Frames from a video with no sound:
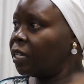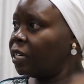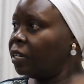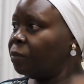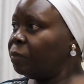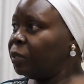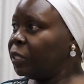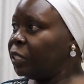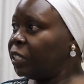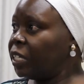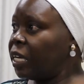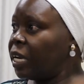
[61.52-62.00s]
in
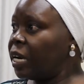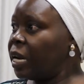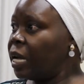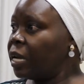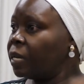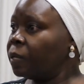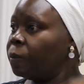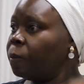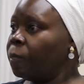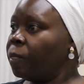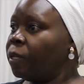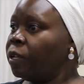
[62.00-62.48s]
Mijera,
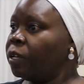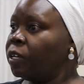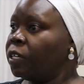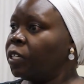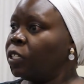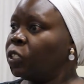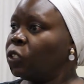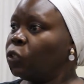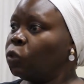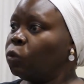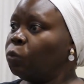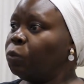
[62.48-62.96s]

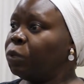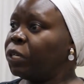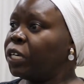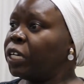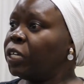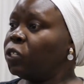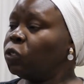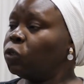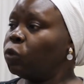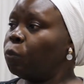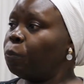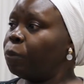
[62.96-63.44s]
to
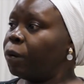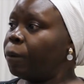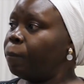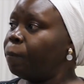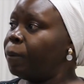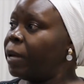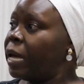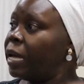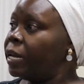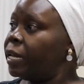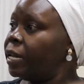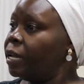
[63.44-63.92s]
begin to
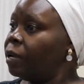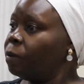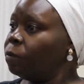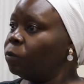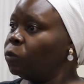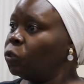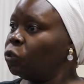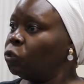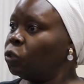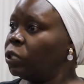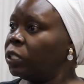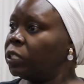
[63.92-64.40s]
prepare
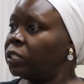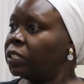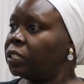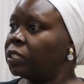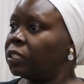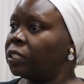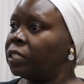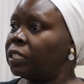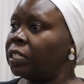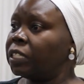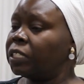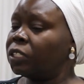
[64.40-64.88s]
them, doing
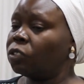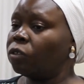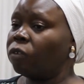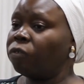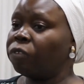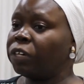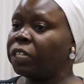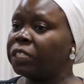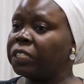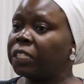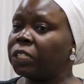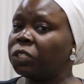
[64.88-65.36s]
things
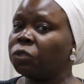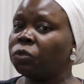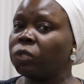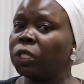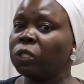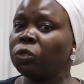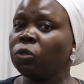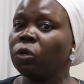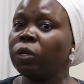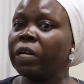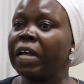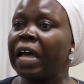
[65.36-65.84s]
of
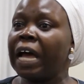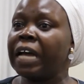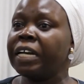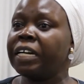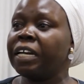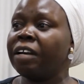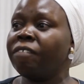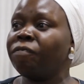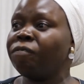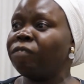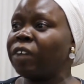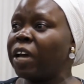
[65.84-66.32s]
registration,
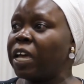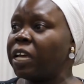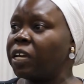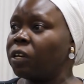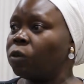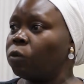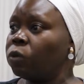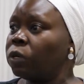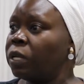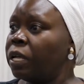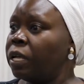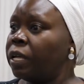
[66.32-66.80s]

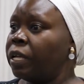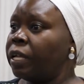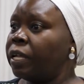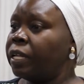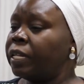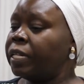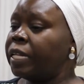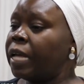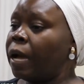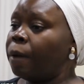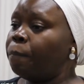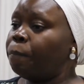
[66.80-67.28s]
identifying
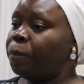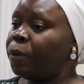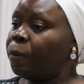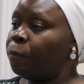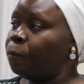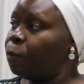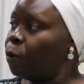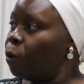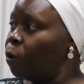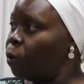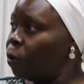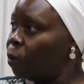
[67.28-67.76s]
their
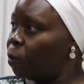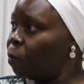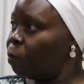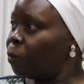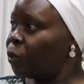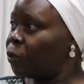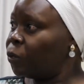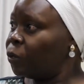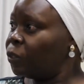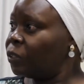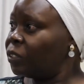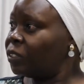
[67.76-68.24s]
people,
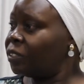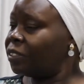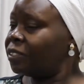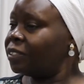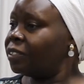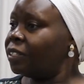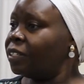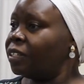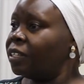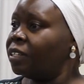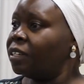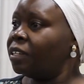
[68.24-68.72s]

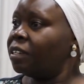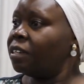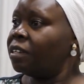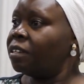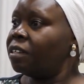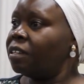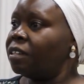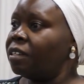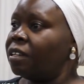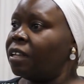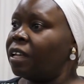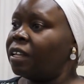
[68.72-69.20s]
because
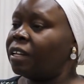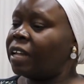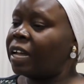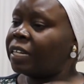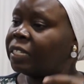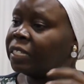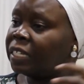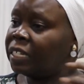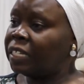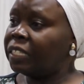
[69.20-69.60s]
at